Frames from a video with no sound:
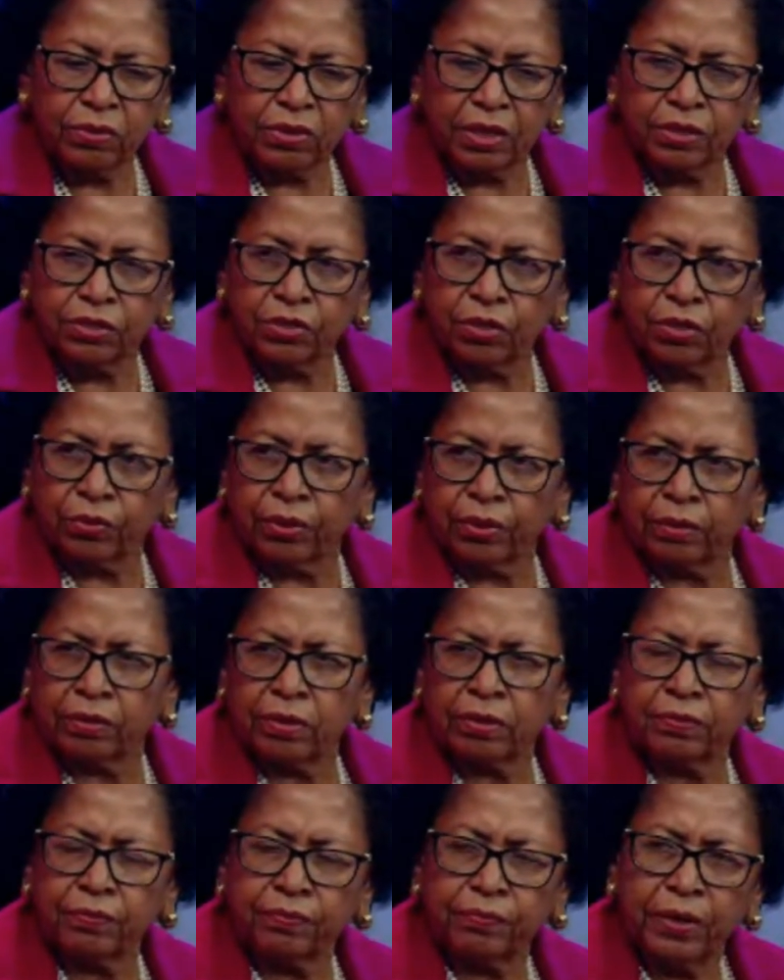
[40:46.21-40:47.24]
And so there's
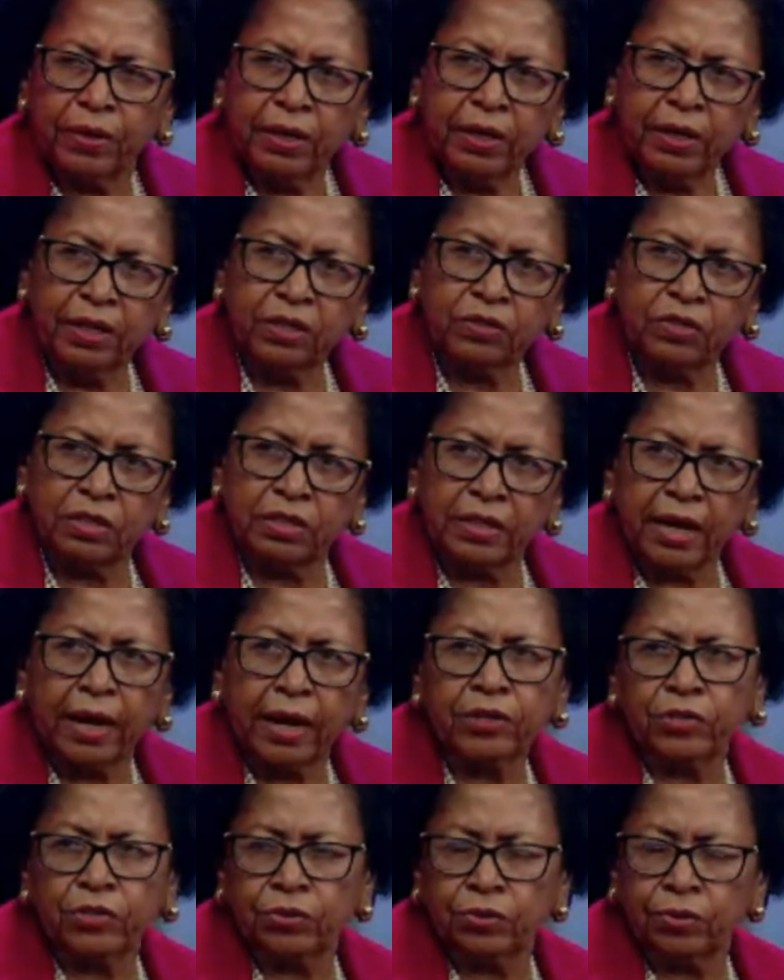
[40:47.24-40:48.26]
his
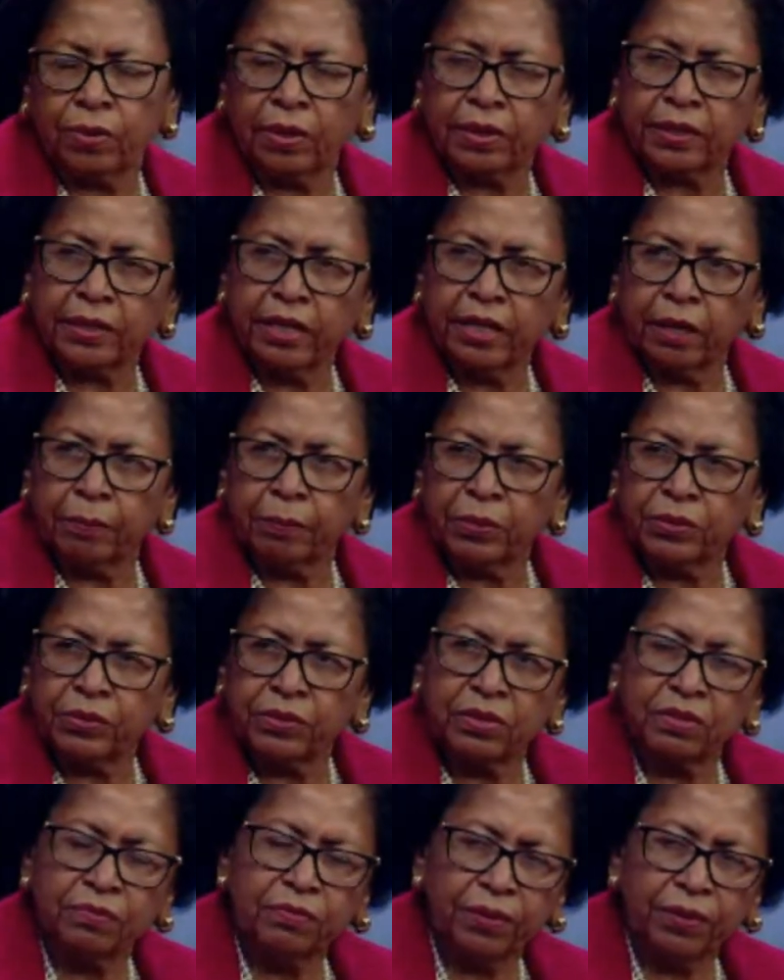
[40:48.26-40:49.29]
statue on campus
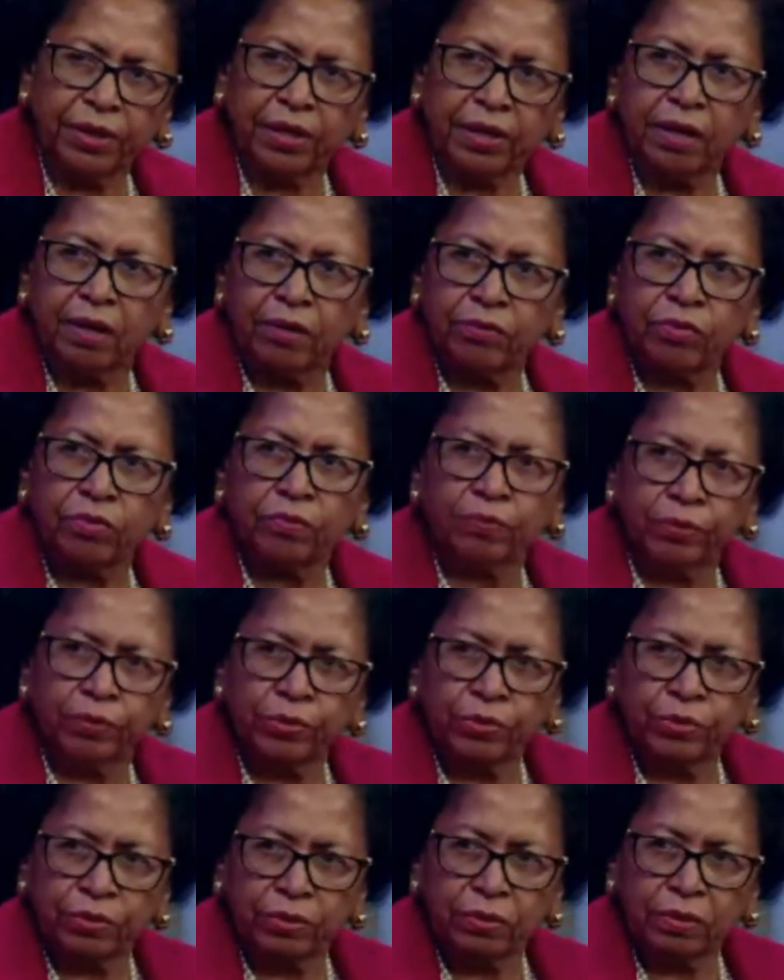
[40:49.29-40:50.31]
is very
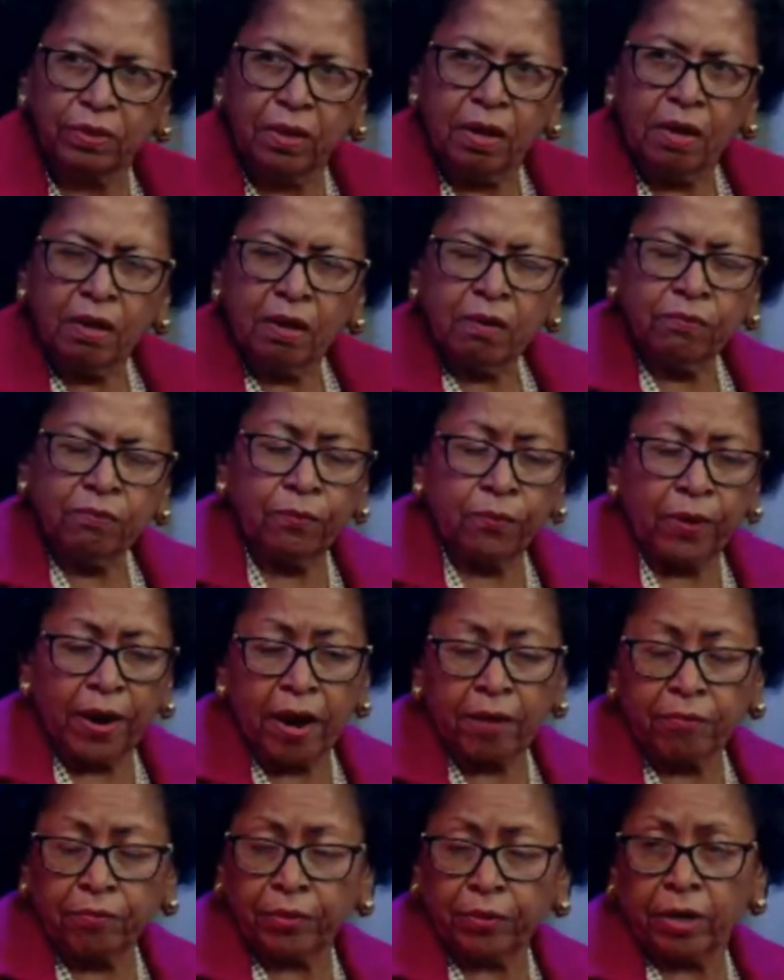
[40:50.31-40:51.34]
controversial for
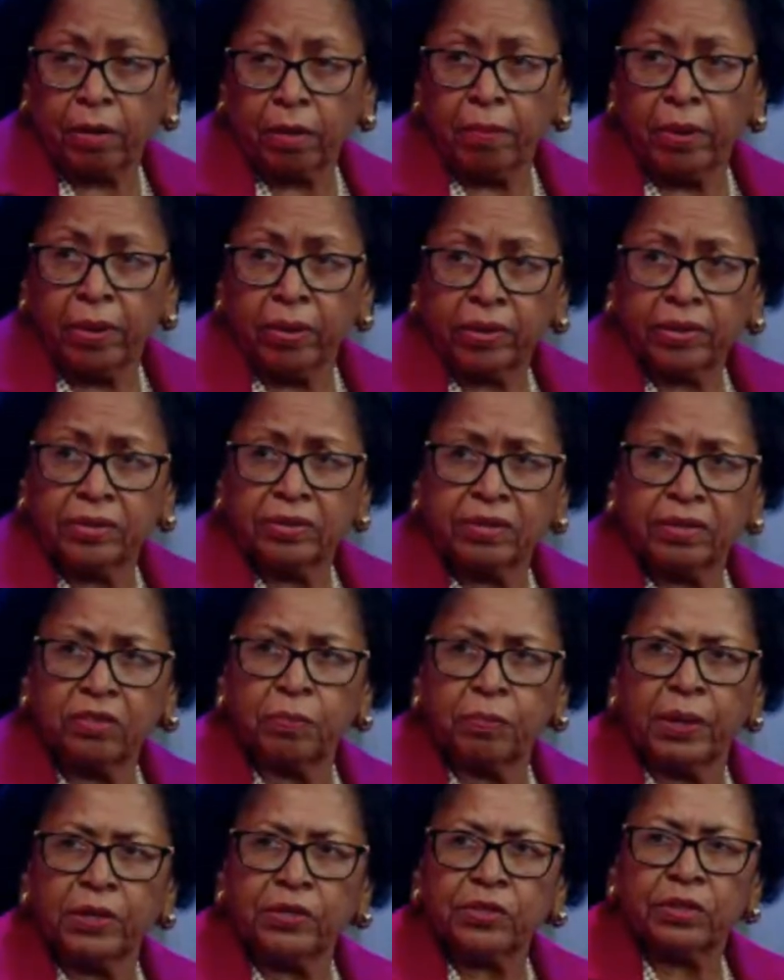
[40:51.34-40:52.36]
African Americans,
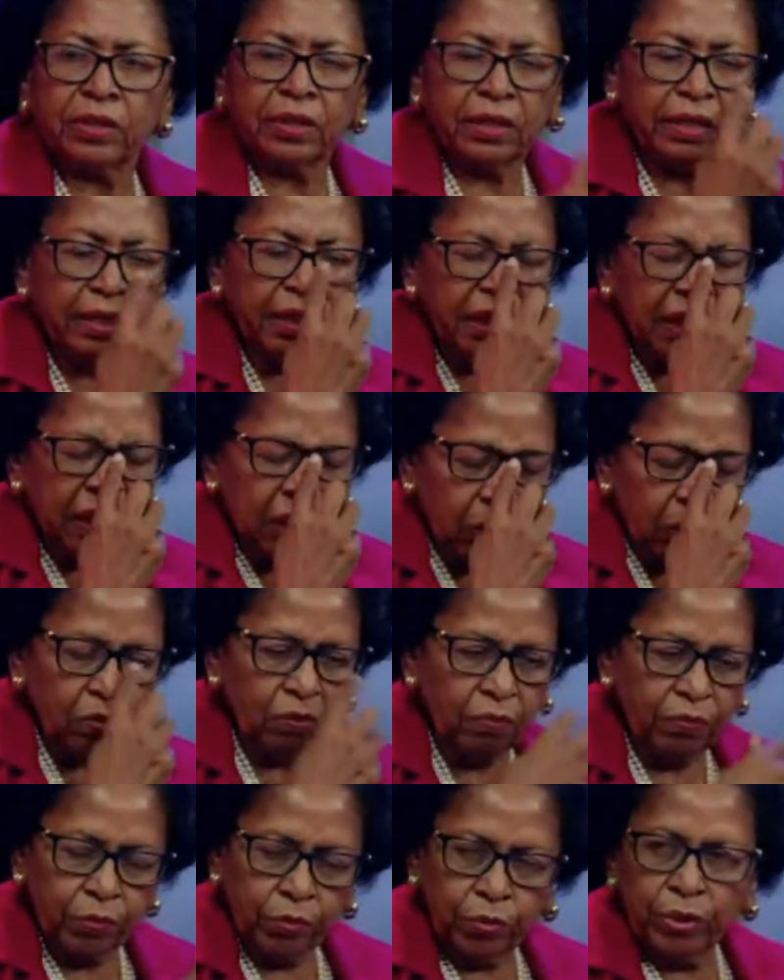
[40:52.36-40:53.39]
especially who
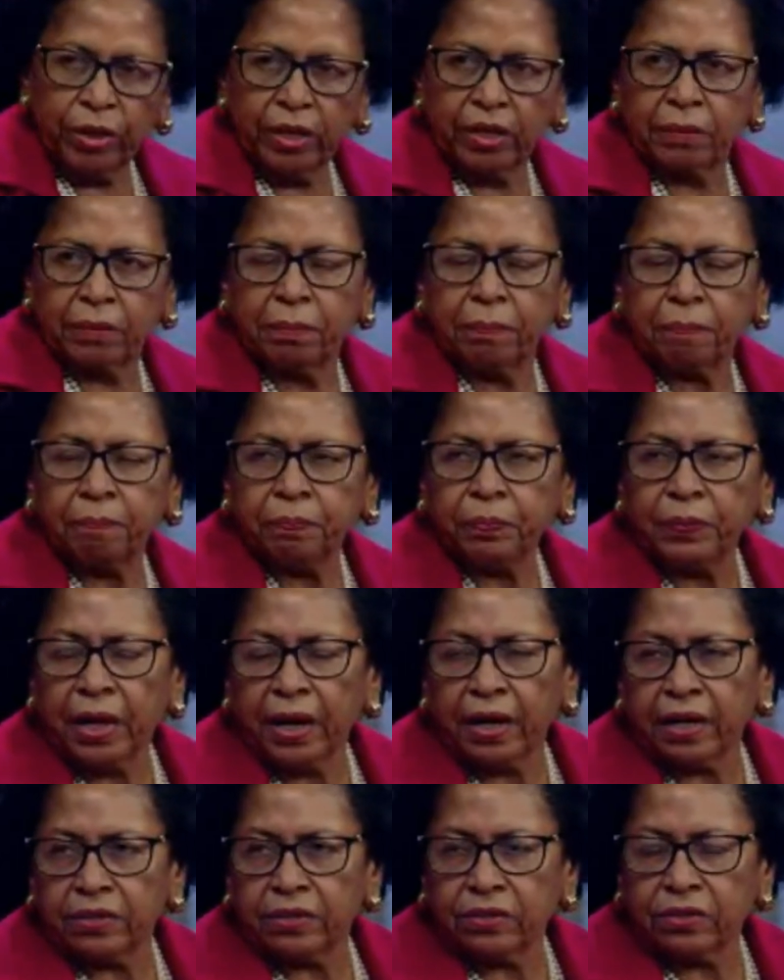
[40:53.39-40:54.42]
view him
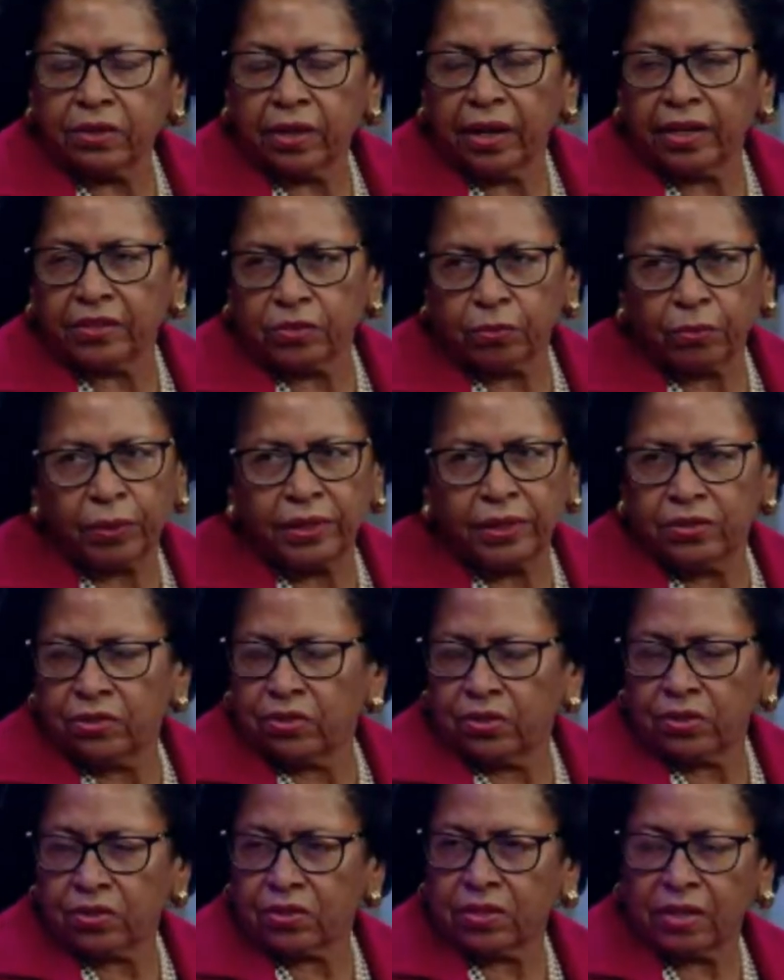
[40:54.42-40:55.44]
as as a
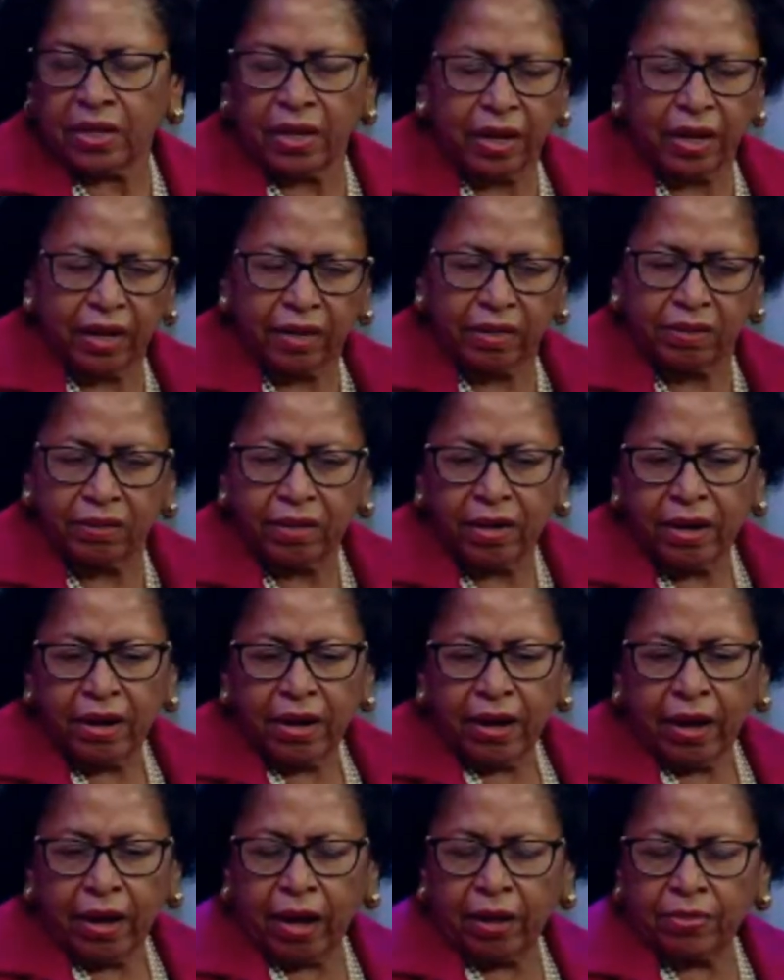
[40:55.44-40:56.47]
racist, mm. and
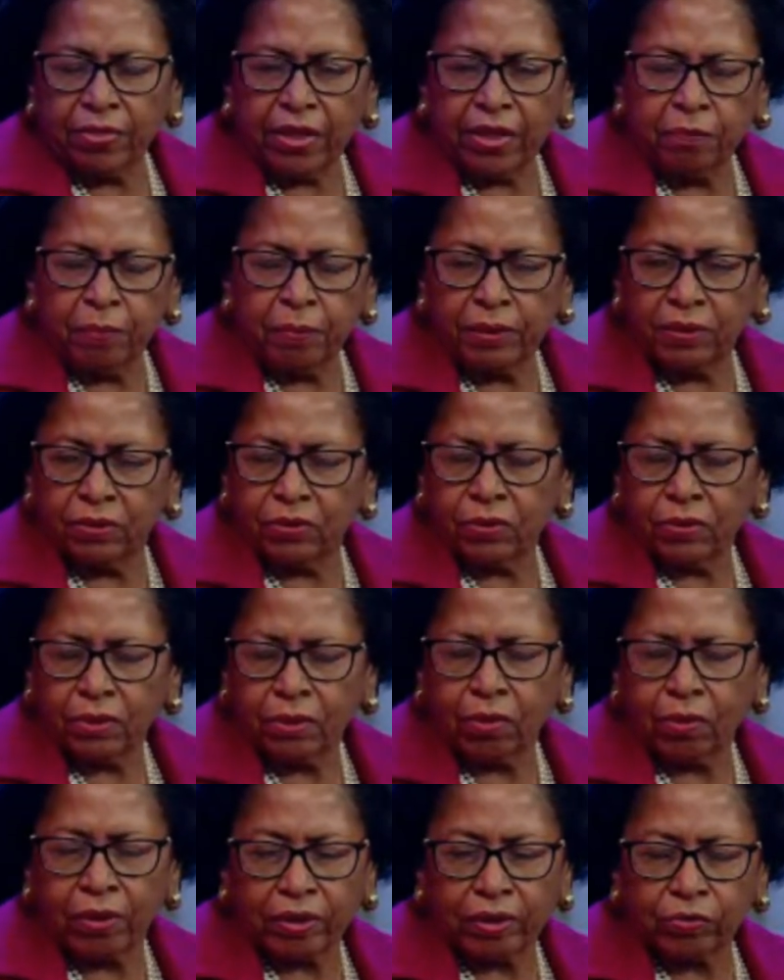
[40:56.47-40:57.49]
uh, they've been
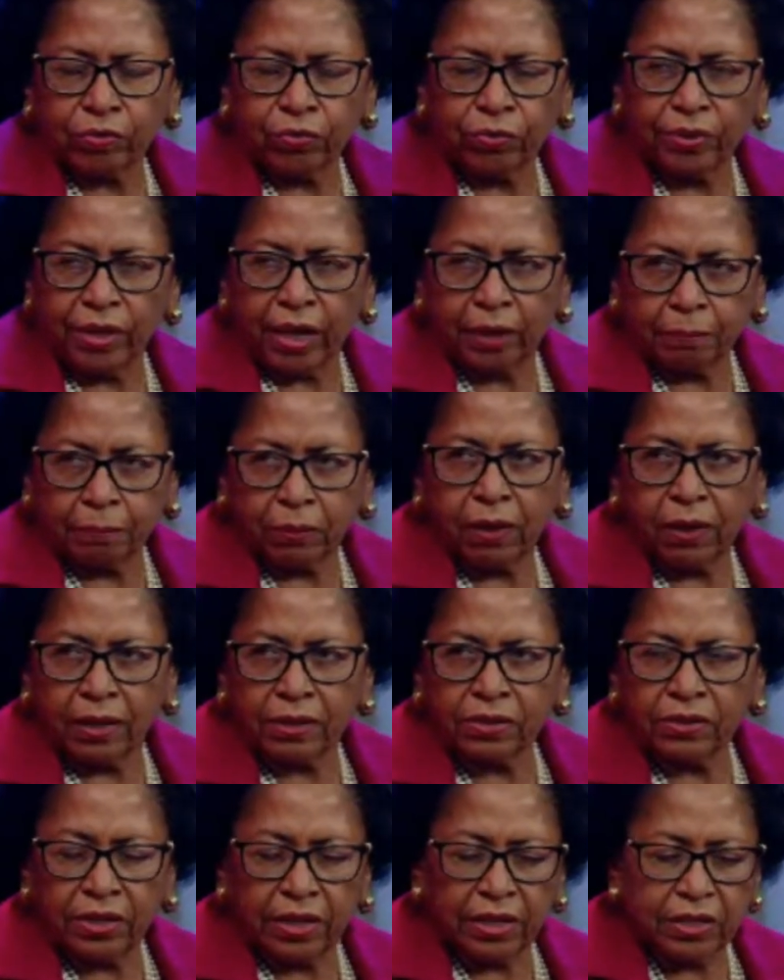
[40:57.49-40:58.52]
going through that
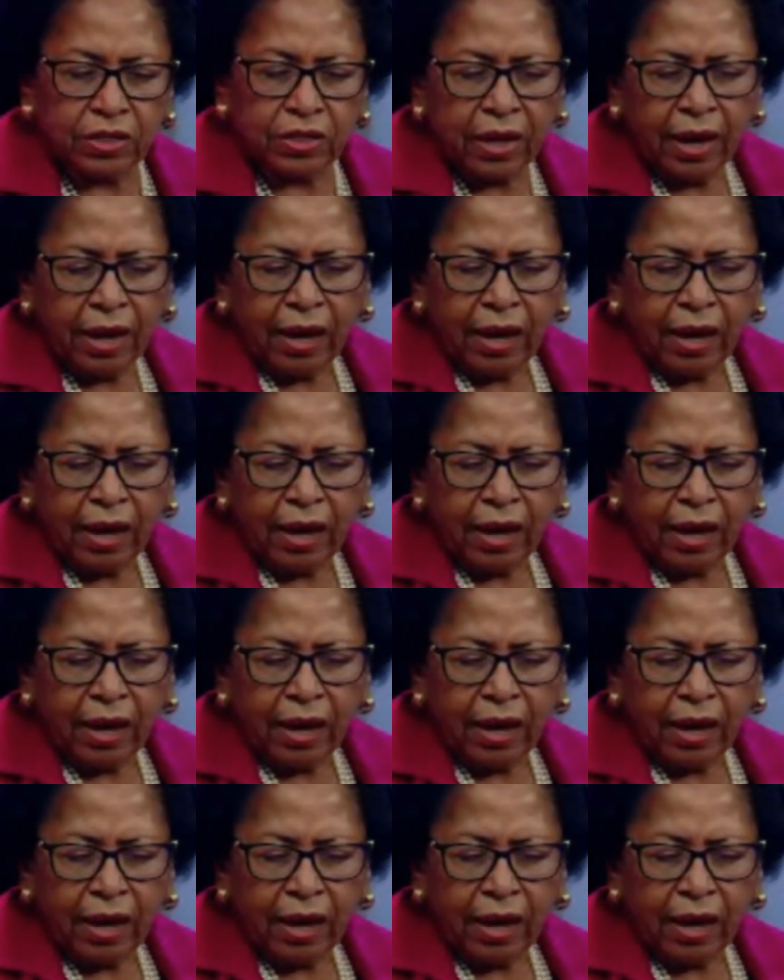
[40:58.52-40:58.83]
process.